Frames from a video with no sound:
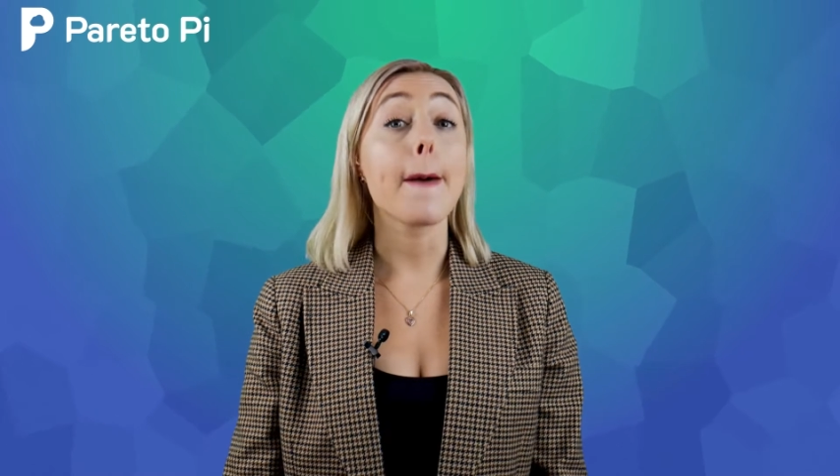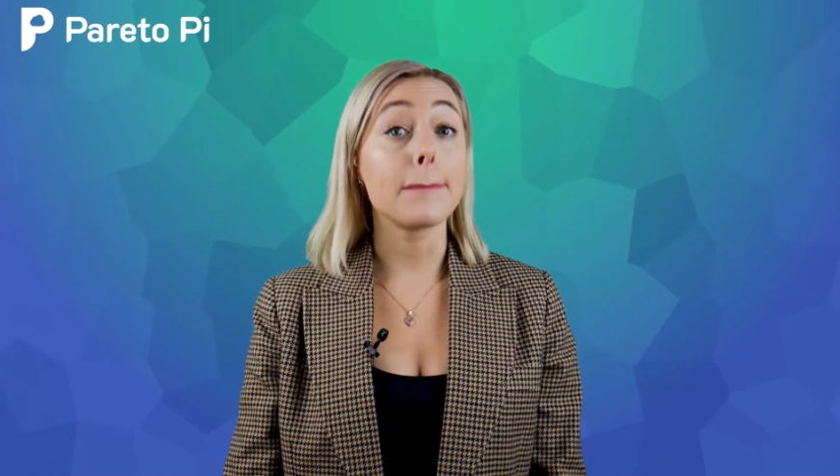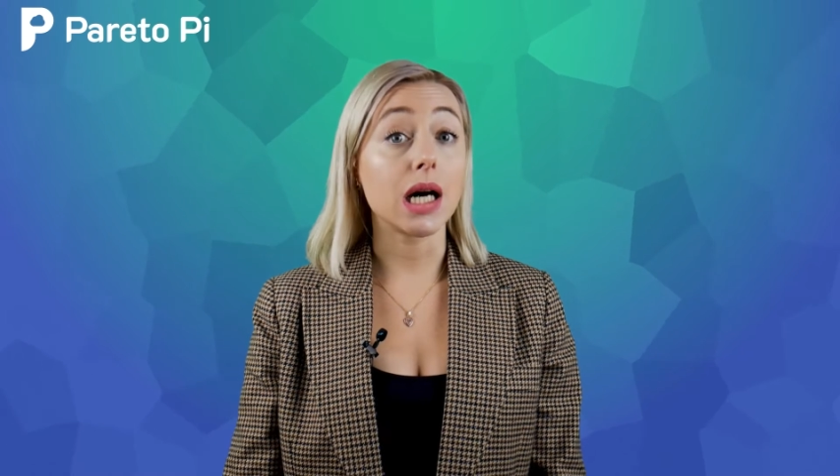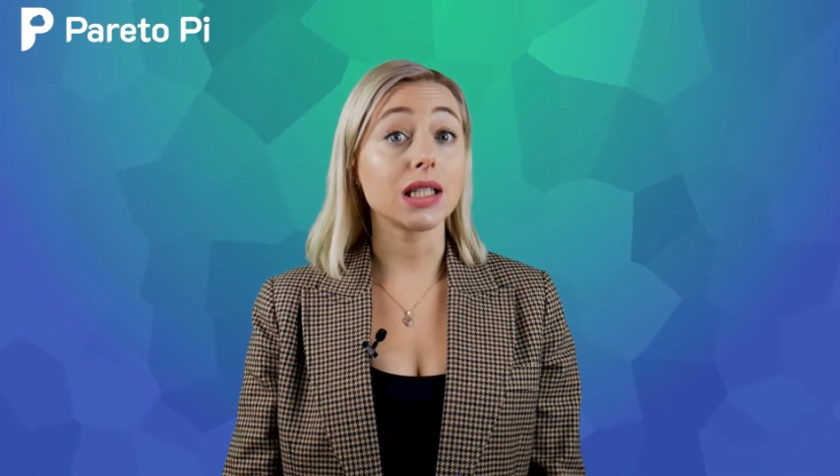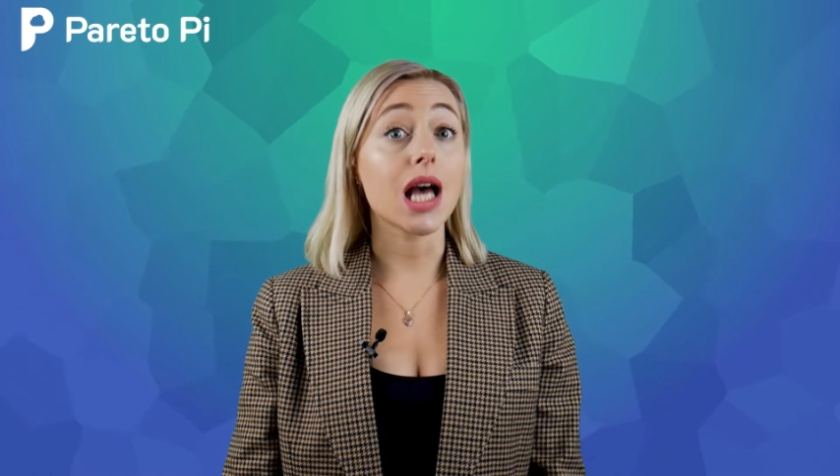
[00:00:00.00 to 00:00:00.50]

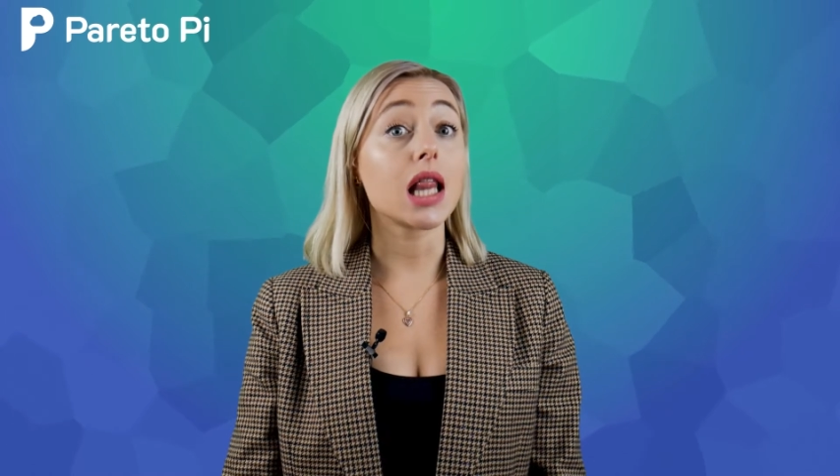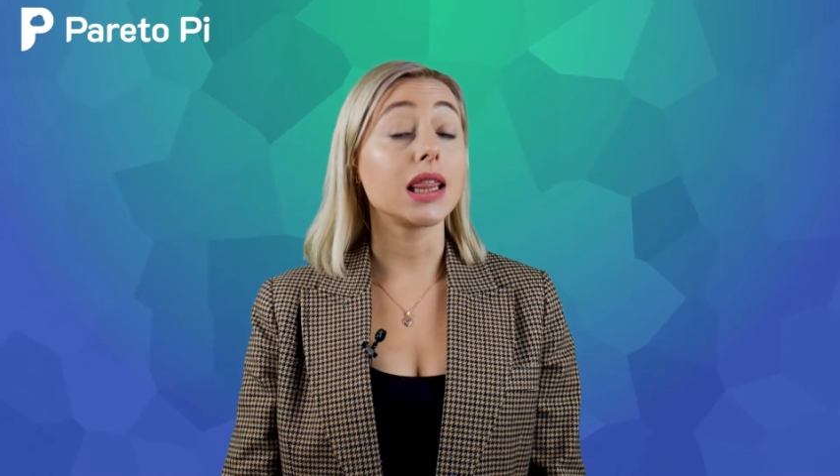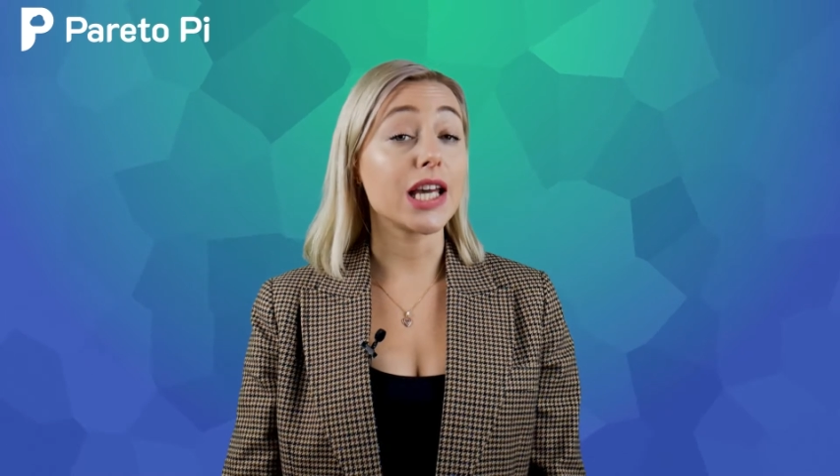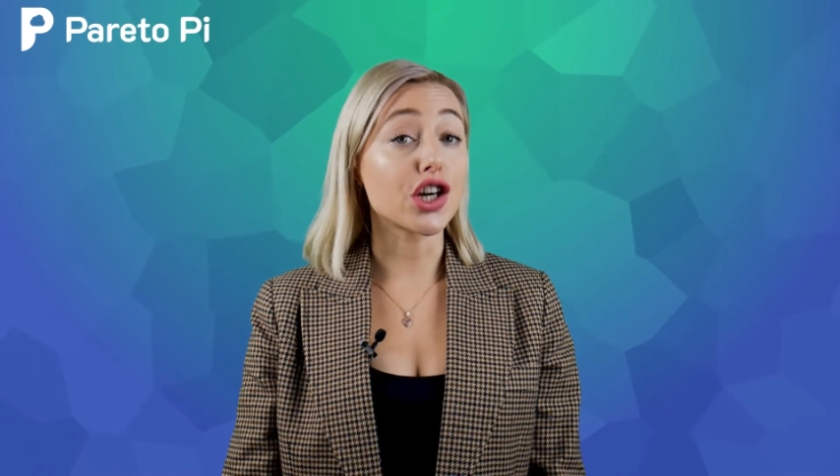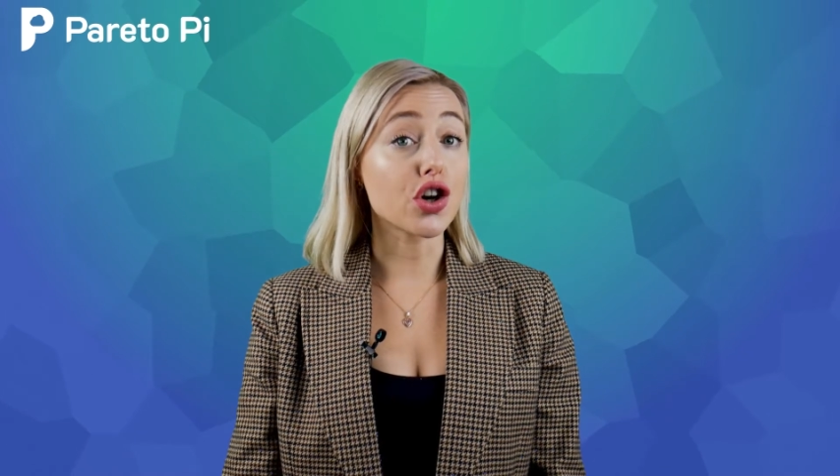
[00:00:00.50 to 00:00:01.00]
but
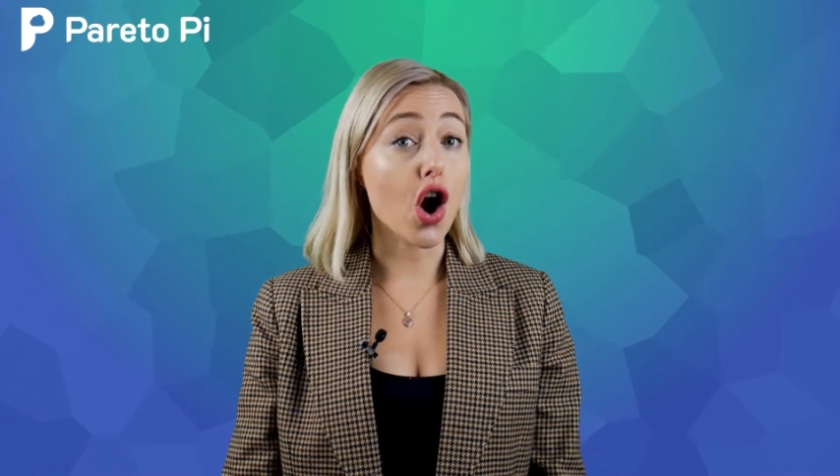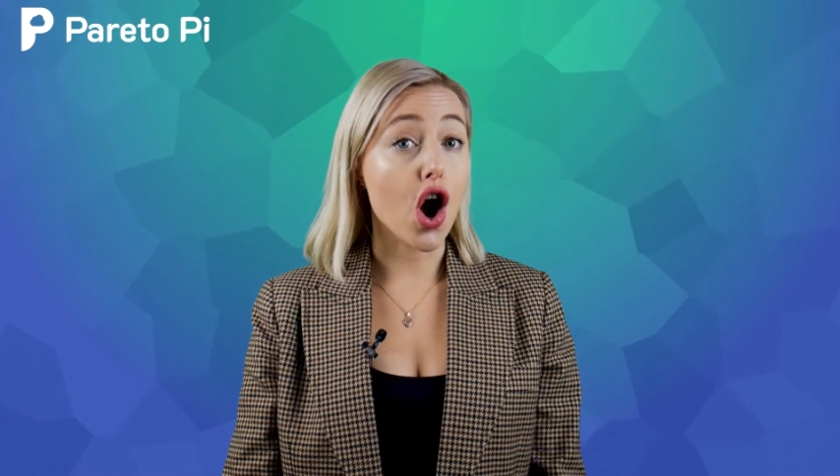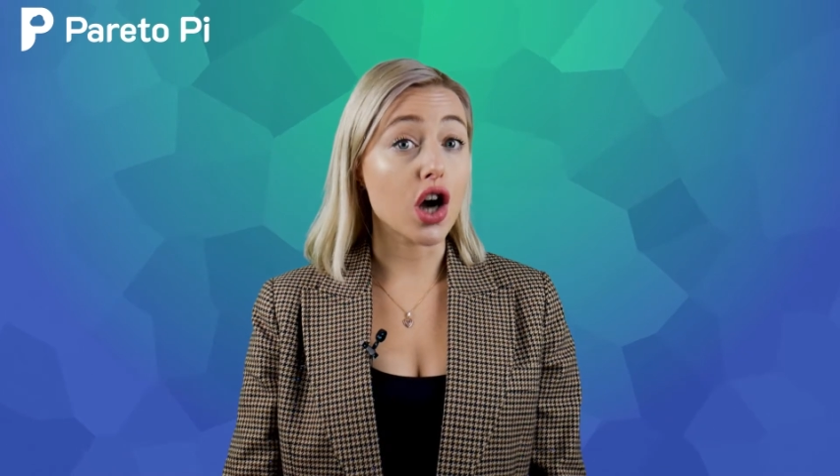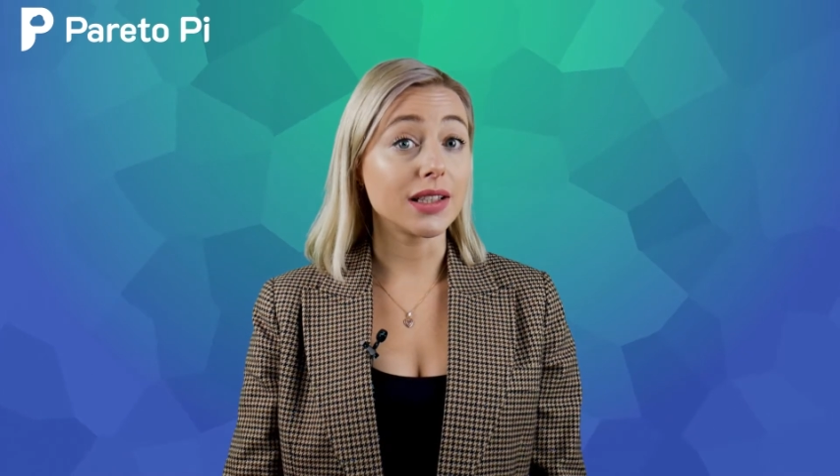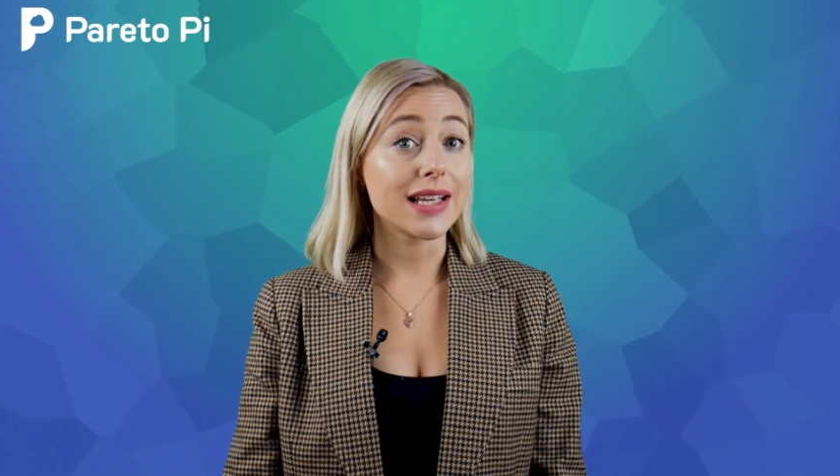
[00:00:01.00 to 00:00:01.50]
later
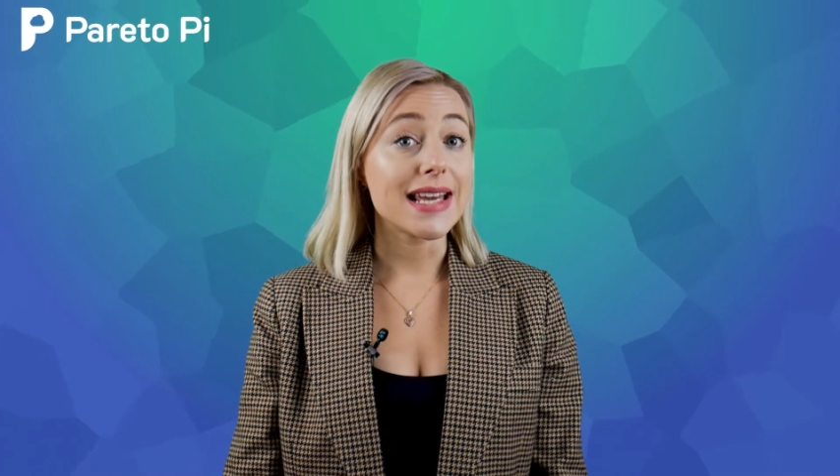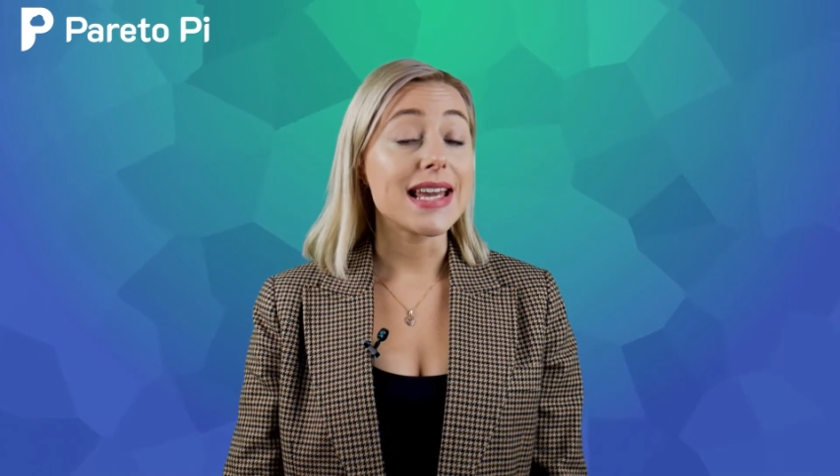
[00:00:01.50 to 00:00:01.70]
on,